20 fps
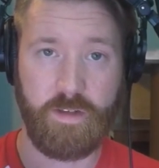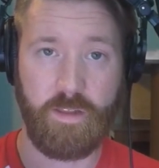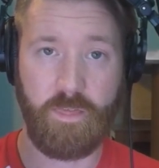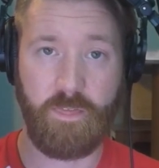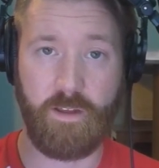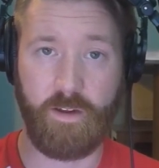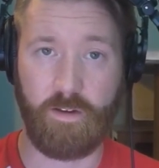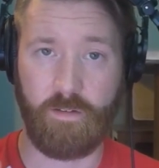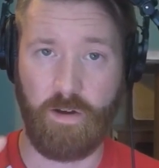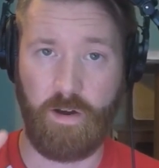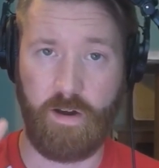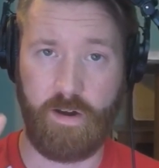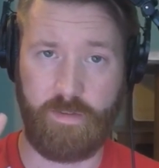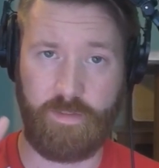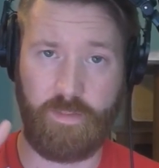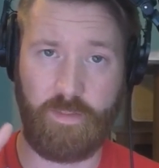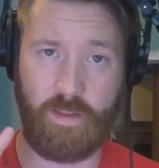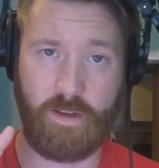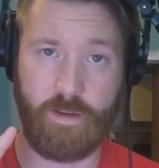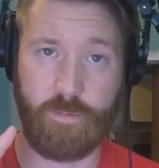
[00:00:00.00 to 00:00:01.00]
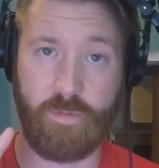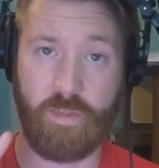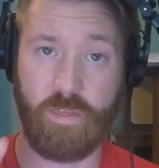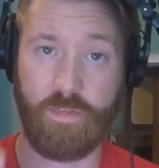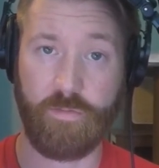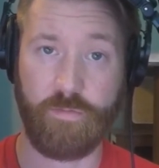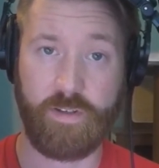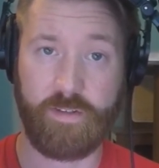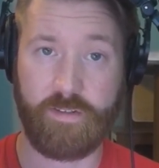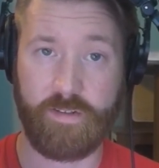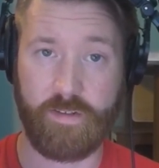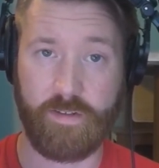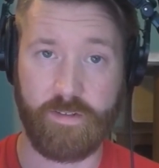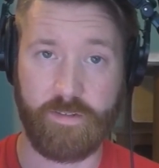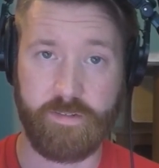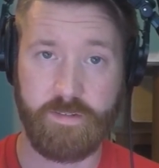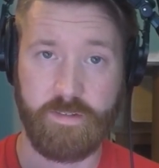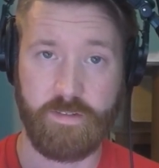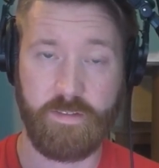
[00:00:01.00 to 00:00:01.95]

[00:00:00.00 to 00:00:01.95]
And they come in 3 tiers.